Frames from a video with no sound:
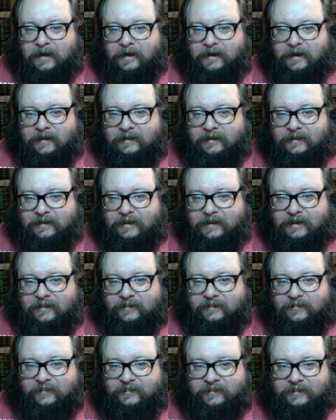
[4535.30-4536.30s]
Yeah,
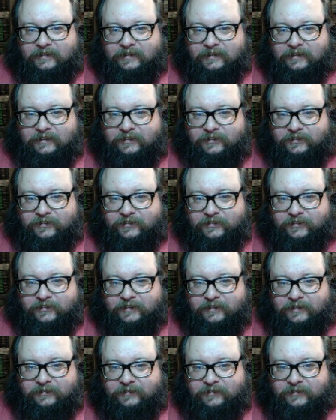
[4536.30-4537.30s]
learning each
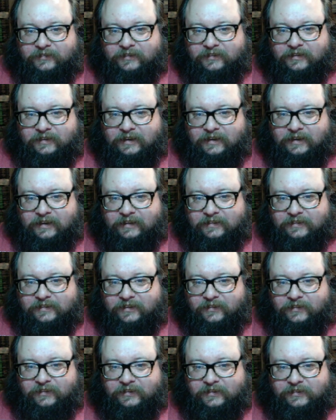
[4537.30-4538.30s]
stream's line is
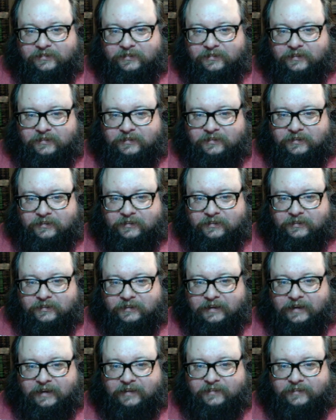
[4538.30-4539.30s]
always fun to learn.
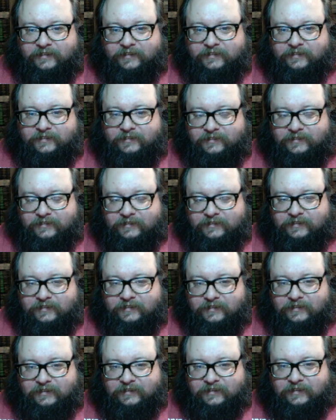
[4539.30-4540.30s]
Yes.
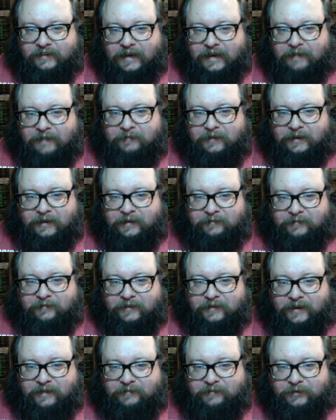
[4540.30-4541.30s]
I'm
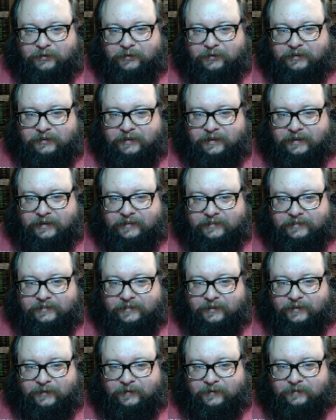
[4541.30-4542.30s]
new at that,
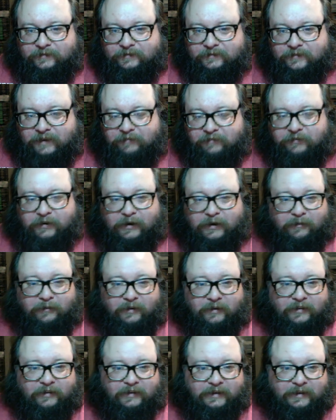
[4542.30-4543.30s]
so... I very
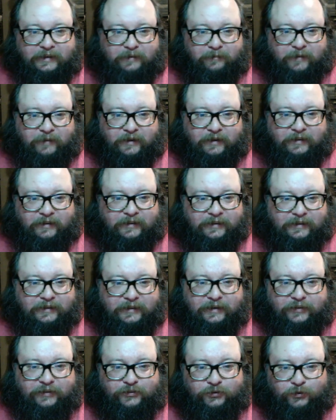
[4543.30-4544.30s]
rarely get
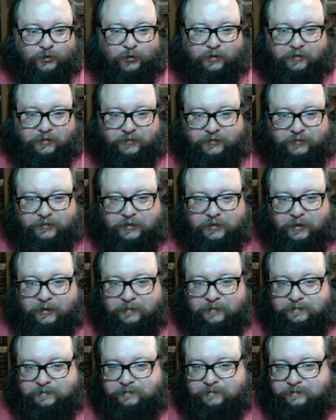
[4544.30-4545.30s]
a sword, so...
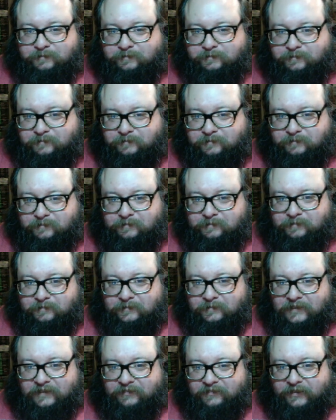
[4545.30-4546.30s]

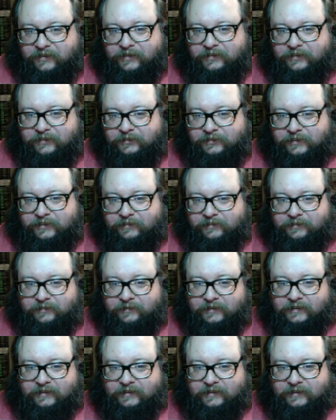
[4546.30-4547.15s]
Very new stuff to me.